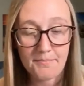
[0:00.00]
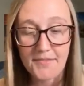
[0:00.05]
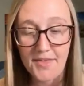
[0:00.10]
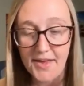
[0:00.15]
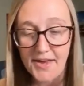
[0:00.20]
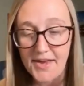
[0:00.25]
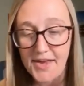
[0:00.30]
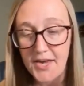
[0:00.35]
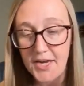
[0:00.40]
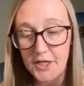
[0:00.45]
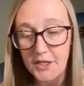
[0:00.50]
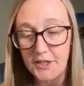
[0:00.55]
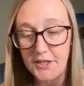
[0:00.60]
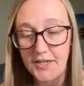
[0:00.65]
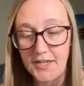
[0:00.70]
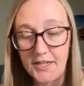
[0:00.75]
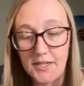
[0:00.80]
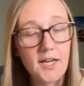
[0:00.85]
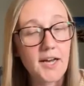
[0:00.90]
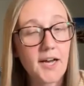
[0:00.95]
They
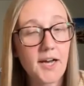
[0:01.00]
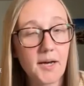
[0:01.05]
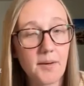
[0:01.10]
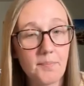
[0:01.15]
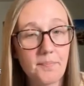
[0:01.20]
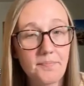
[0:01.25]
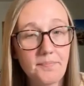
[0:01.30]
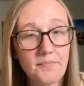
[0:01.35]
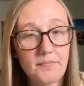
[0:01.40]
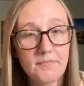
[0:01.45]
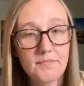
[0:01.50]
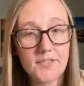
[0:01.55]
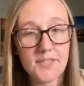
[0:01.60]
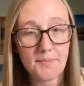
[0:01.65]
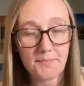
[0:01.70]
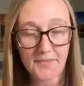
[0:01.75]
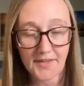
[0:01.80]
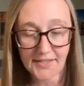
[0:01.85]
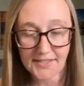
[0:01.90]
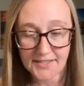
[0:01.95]
carry
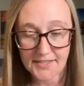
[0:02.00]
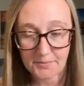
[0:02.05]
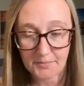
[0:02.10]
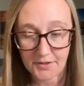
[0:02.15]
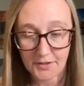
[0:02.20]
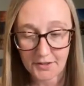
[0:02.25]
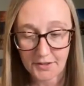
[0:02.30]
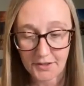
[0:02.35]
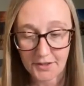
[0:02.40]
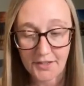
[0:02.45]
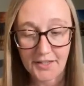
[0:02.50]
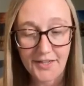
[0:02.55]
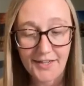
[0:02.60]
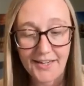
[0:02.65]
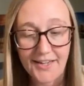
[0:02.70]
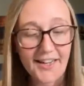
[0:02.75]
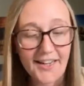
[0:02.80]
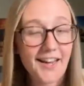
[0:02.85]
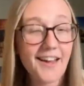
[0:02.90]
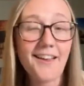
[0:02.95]
something similar,
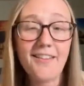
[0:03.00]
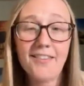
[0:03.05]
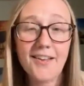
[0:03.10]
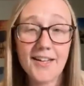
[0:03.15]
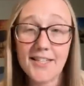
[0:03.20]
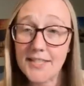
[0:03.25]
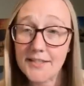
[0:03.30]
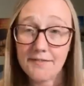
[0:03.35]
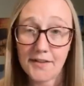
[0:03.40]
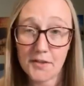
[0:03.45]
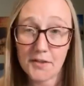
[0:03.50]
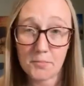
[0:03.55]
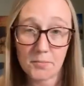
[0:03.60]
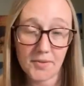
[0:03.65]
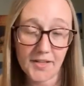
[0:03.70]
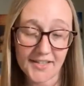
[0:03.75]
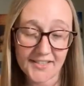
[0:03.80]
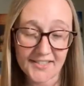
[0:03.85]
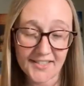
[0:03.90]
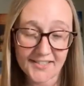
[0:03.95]
and lots of other
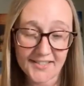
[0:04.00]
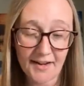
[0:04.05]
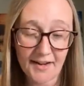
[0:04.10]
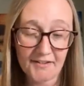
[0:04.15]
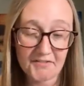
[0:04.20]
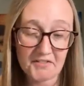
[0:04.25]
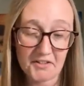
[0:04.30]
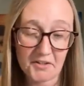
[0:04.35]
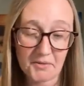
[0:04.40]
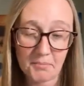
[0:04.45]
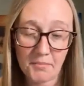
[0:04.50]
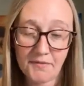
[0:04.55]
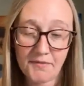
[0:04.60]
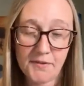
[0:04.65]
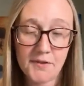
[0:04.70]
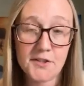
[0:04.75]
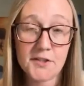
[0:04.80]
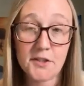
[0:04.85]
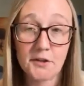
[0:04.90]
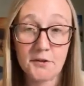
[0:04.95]
places have them. If
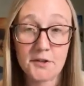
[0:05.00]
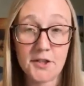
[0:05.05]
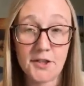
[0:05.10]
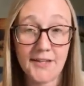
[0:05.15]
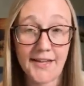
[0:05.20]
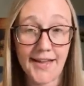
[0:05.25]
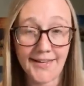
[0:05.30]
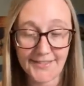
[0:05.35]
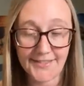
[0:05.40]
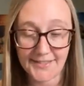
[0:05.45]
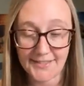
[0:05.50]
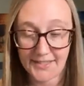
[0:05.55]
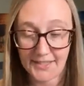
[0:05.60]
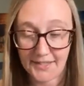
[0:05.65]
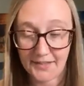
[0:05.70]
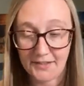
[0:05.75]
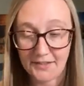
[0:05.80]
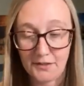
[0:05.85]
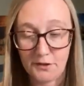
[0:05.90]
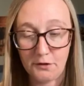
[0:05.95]
you search on
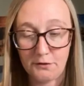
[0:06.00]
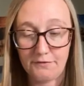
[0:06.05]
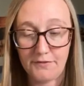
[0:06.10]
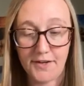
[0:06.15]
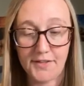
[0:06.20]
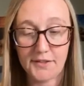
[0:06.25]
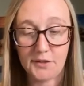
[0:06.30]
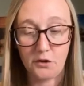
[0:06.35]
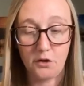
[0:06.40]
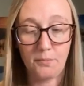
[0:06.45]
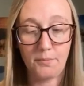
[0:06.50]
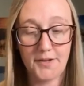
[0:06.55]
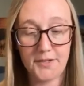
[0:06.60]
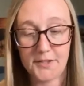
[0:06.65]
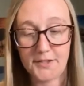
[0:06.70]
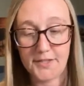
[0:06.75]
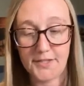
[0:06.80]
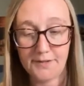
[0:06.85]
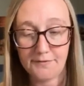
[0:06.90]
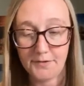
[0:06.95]
Etsy, you'll find a whole
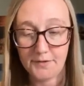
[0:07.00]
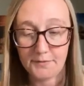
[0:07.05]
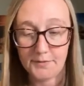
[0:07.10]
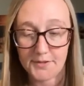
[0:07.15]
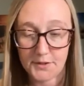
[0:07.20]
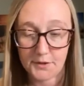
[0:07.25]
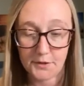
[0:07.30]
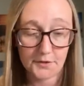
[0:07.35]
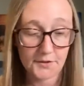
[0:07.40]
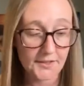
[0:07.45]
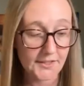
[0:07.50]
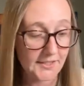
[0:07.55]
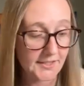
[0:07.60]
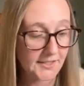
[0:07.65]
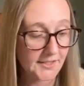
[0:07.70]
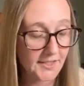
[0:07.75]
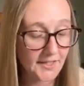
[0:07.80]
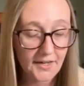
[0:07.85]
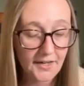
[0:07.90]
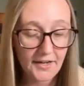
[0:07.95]
bunch of different results.